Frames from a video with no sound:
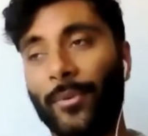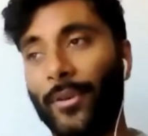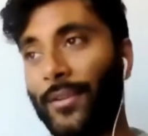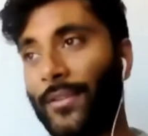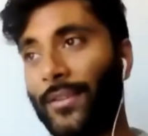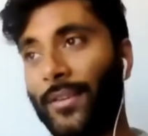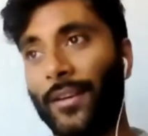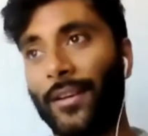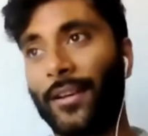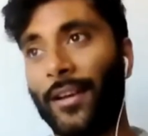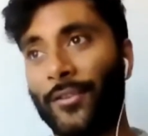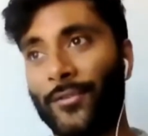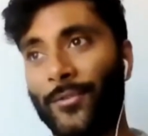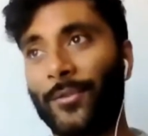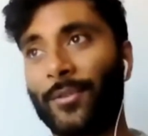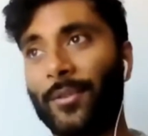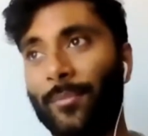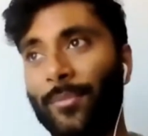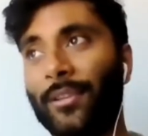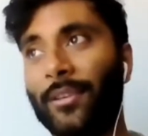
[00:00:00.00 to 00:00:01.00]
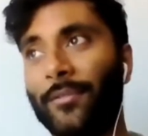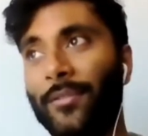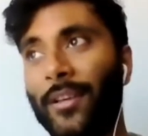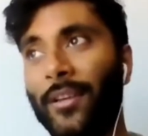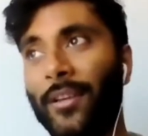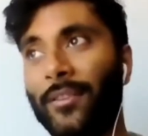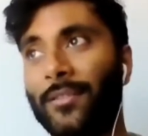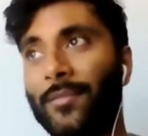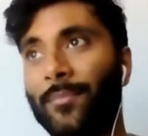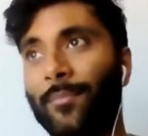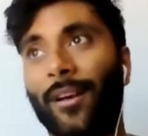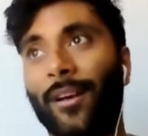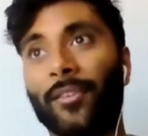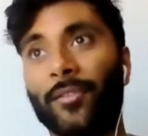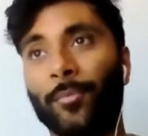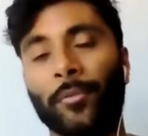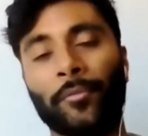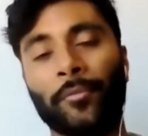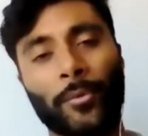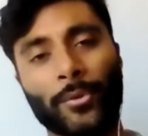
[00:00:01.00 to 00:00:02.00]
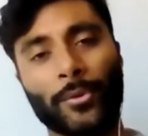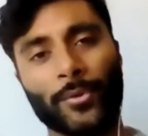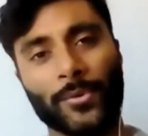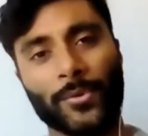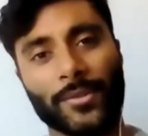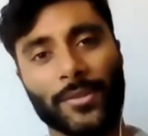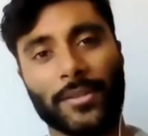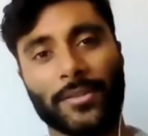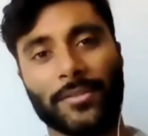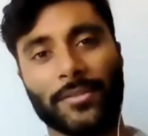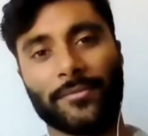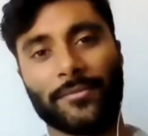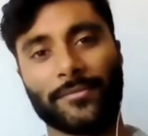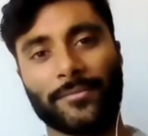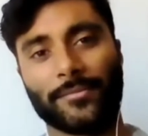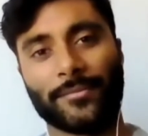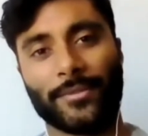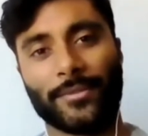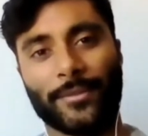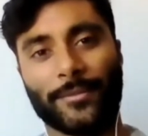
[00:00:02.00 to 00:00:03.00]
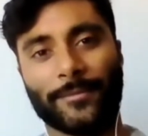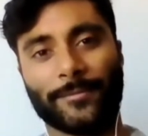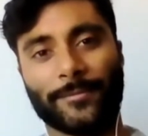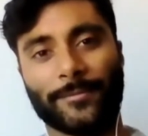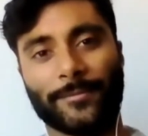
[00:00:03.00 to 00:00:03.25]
but I certainly believe that it's possible for it to exist. So.